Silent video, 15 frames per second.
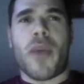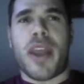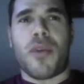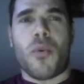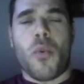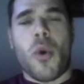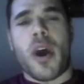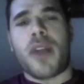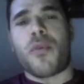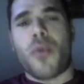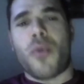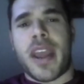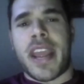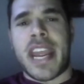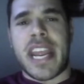went one
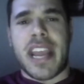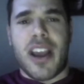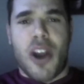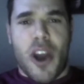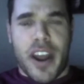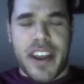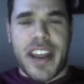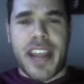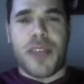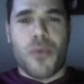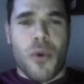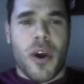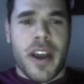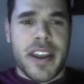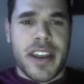way on night
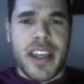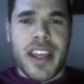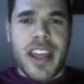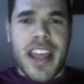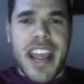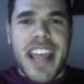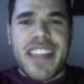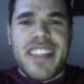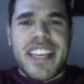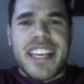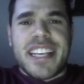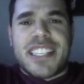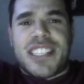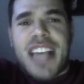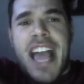1 and the
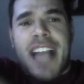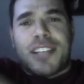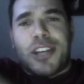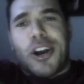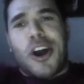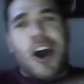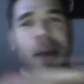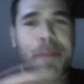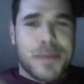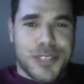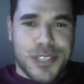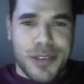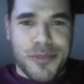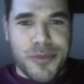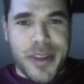exact
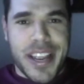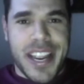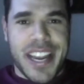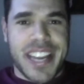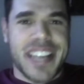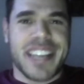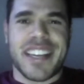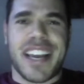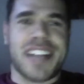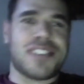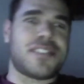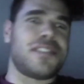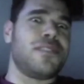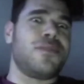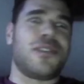opposite way in night
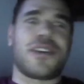2.